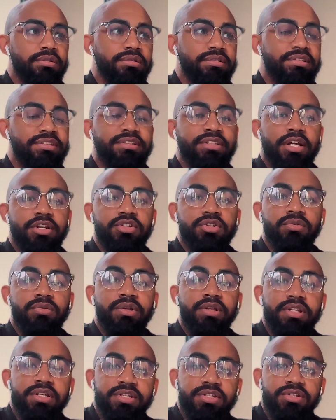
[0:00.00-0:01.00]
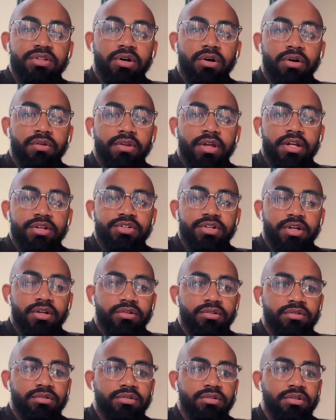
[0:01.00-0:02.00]
set to release on that
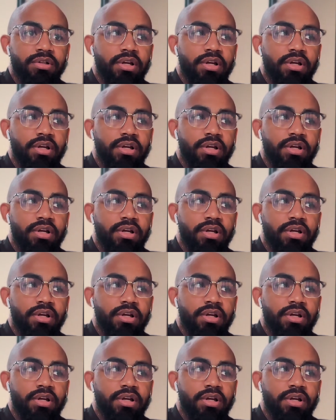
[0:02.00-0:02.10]
channel,